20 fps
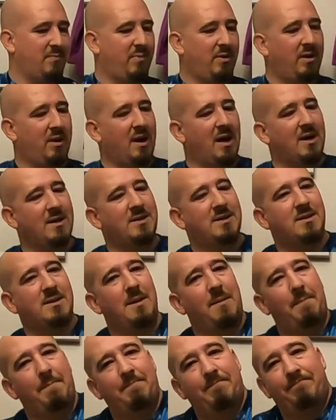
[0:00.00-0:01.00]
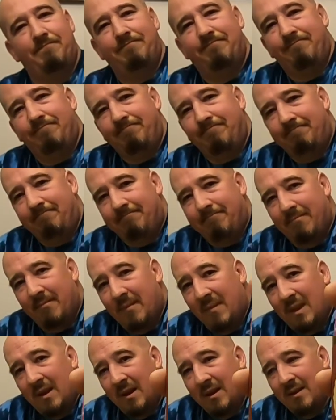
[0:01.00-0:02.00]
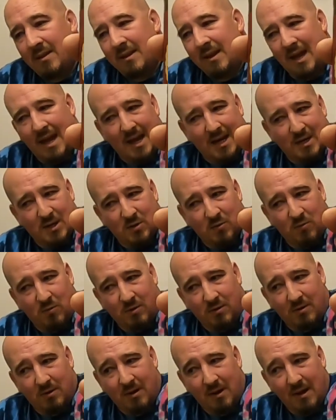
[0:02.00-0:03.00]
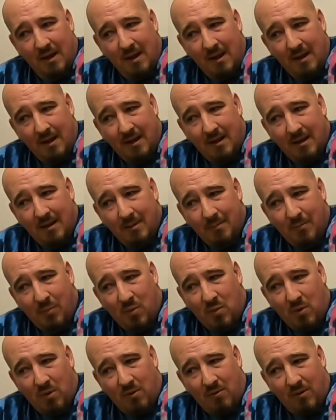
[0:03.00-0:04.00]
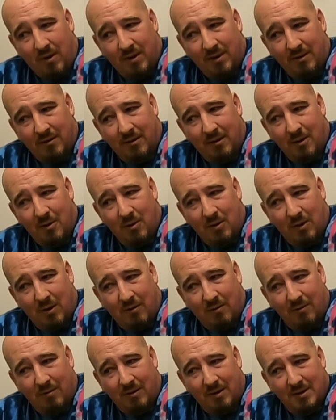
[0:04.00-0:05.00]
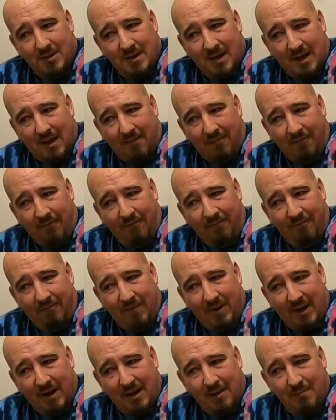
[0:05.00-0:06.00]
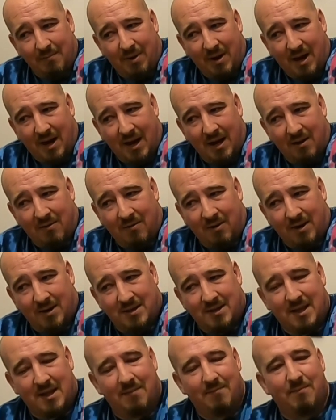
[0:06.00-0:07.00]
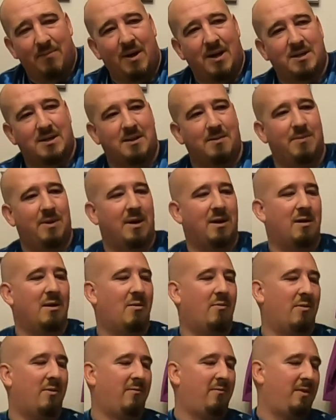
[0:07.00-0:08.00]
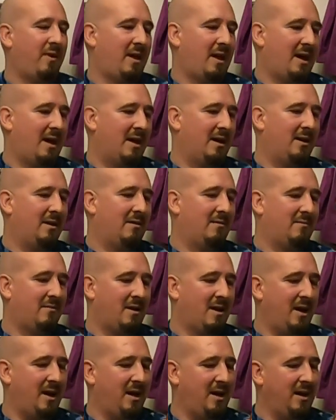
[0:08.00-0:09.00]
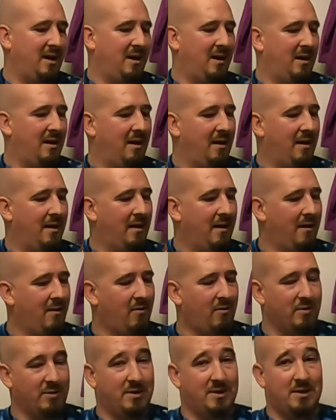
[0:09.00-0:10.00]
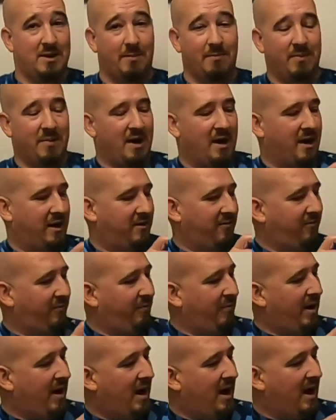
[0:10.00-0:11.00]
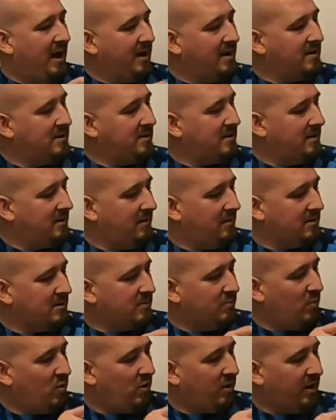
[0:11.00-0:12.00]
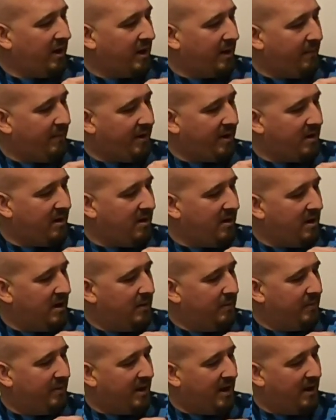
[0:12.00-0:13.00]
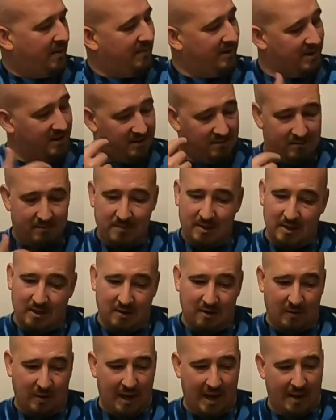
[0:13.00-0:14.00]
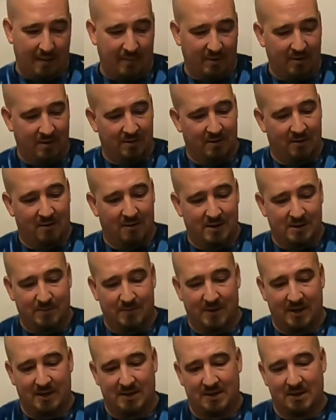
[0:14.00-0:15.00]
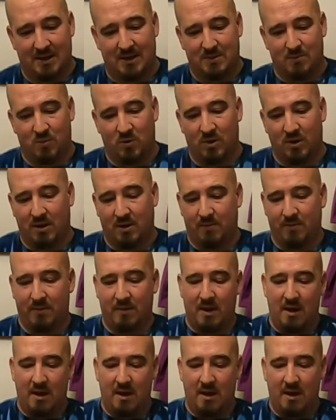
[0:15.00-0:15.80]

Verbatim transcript: plus the actual border on the logo looks like a fucking pie crust. They must have been going for that, right? Or some kind of pie because it looks more like a pecan pie, but you know, apple and allspice tastes more like